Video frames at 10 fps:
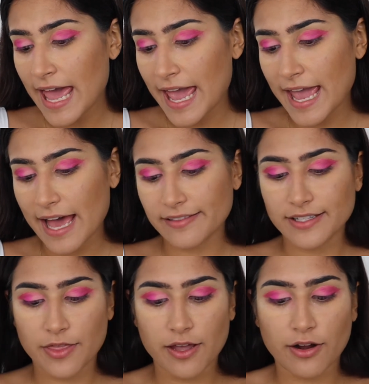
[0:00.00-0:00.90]
and
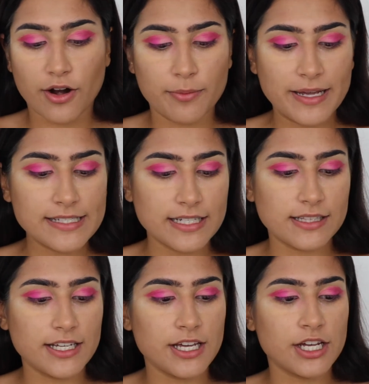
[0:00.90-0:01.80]
they are
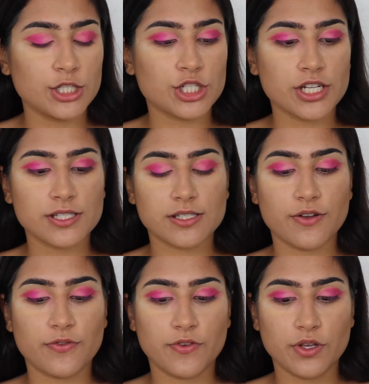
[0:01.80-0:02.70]
basically just
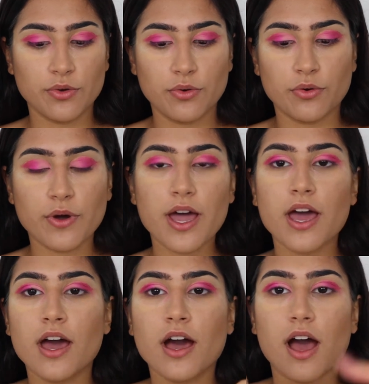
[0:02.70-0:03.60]
a few
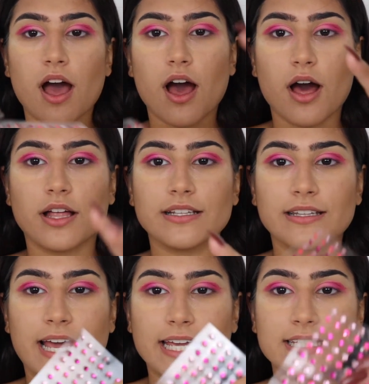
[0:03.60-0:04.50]

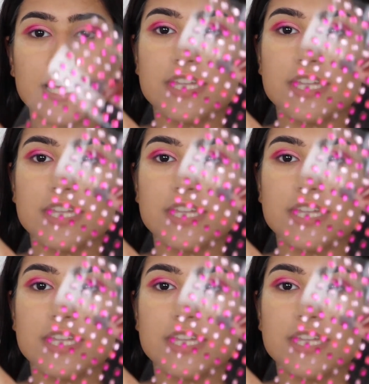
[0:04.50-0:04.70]
light